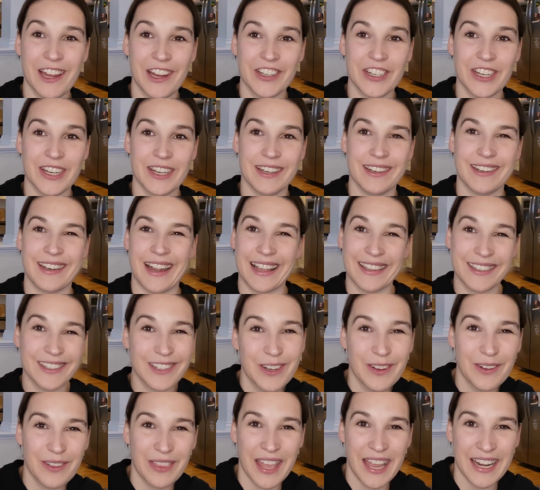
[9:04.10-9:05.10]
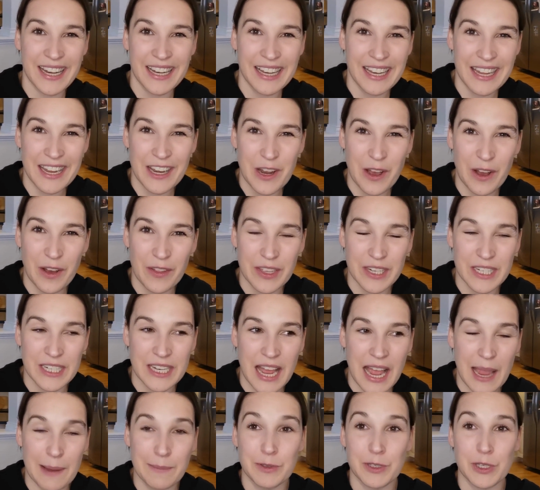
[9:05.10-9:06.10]
my kitchen doesn't look that clean all the
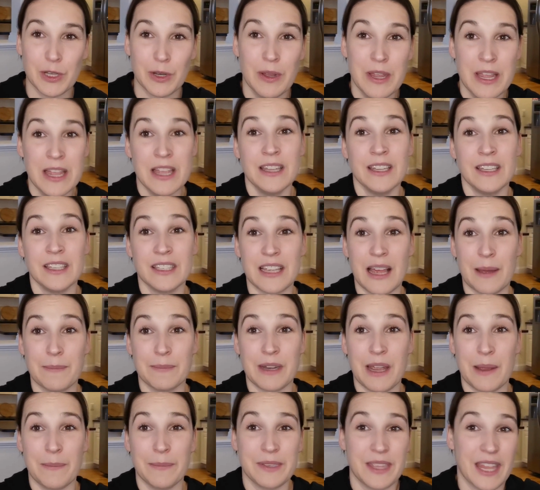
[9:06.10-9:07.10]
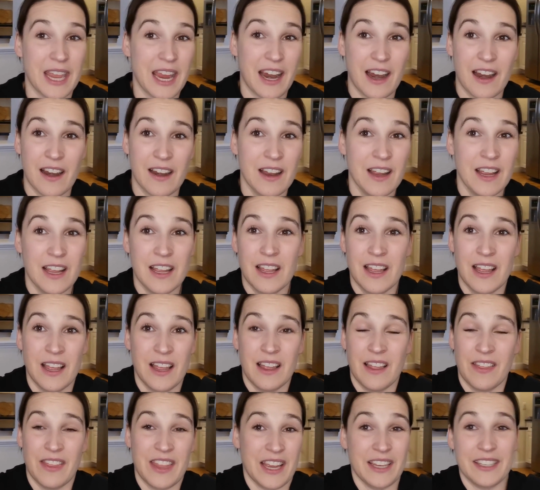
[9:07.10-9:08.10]
time. So sometimes there's
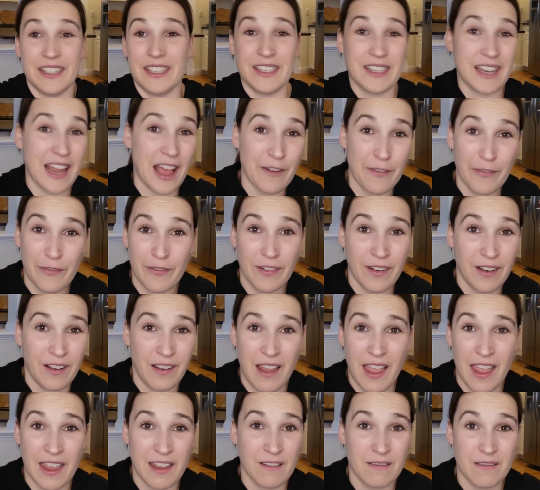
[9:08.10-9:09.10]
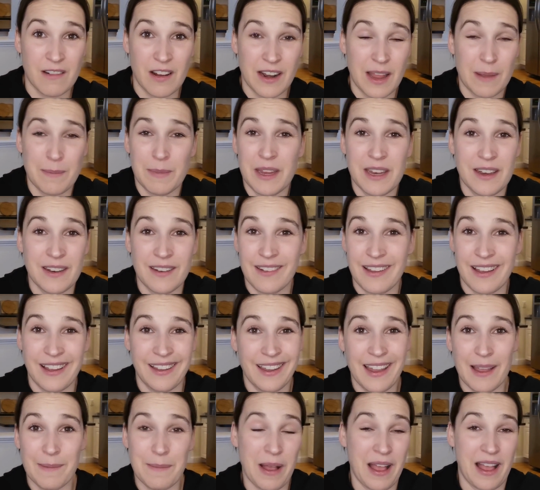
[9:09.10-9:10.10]
stuff laying around. I mean,
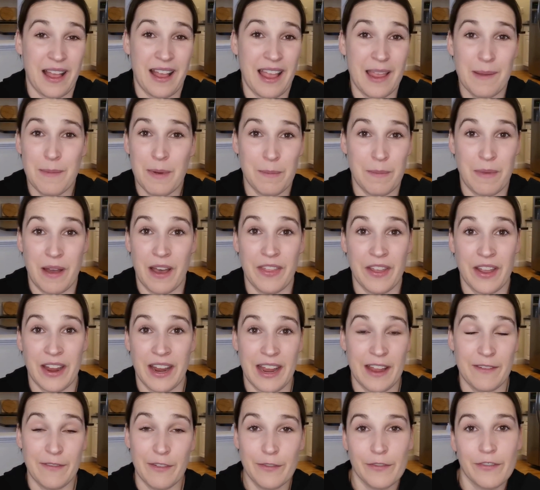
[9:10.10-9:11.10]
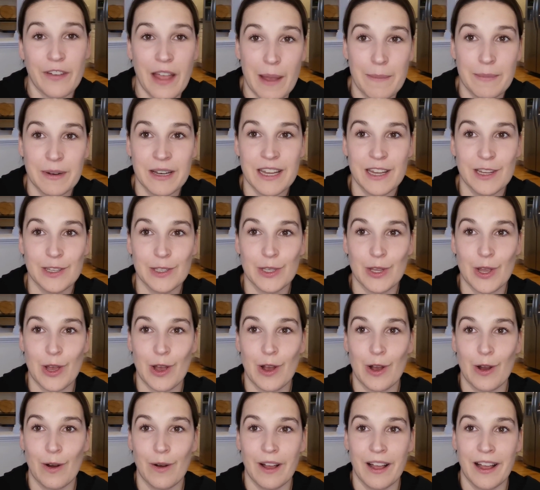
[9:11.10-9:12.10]
I'm a mother, I have a family,
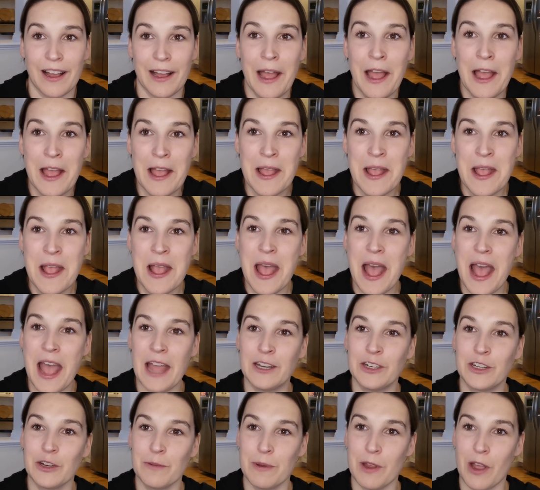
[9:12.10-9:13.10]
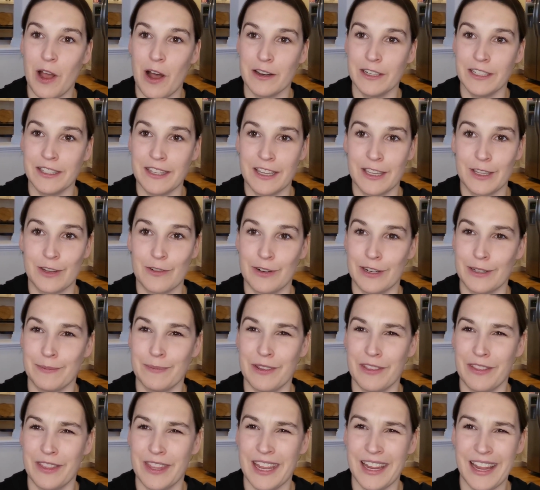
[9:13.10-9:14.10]
so and to be honest, this
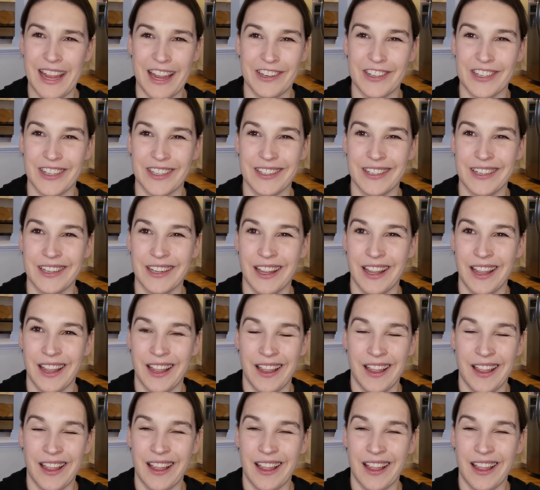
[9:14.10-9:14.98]
Christmas thing I just